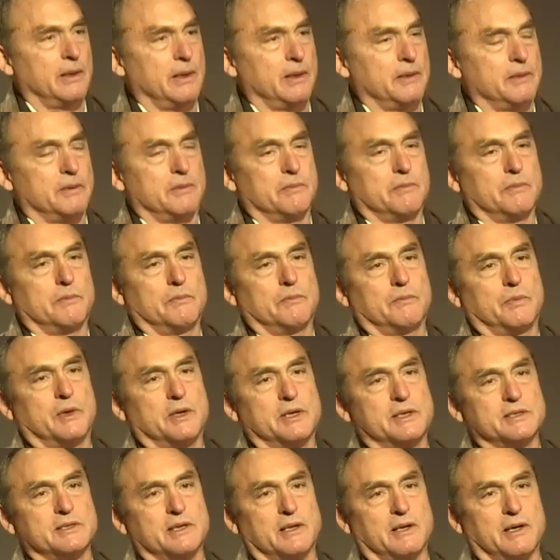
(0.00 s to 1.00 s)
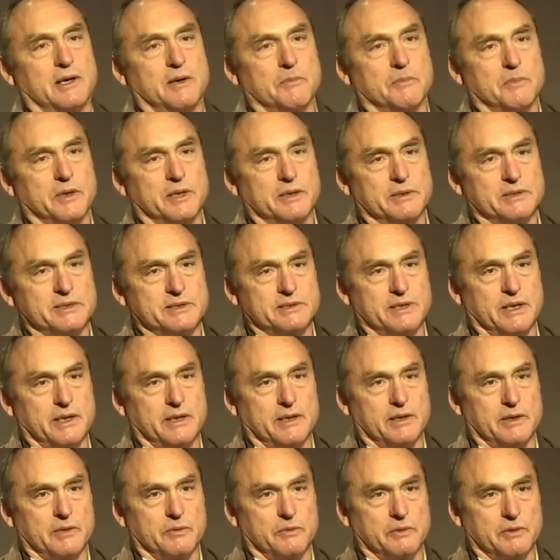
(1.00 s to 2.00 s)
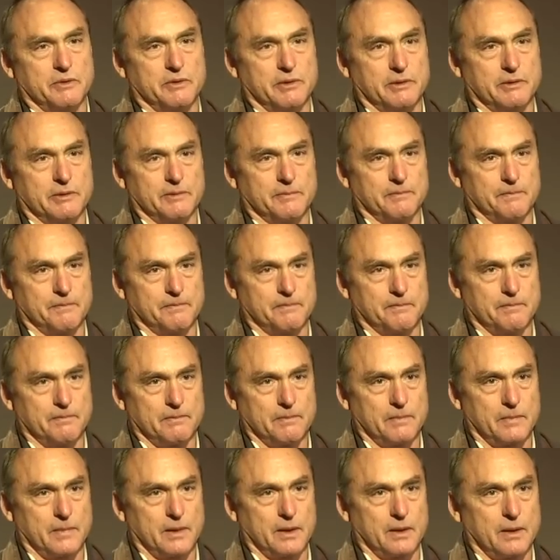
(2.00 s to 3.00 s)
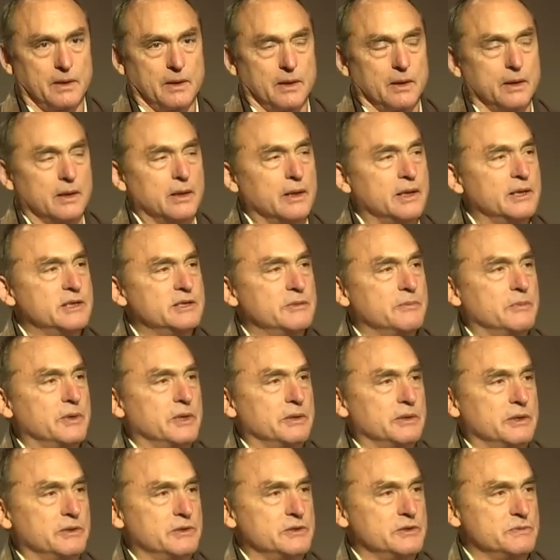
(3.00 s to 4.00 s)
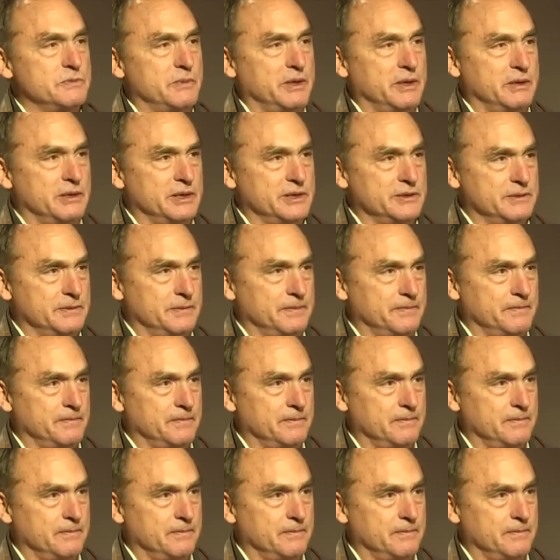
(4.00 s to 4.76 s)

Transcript: And please allow me to stay here with you and to be in your space.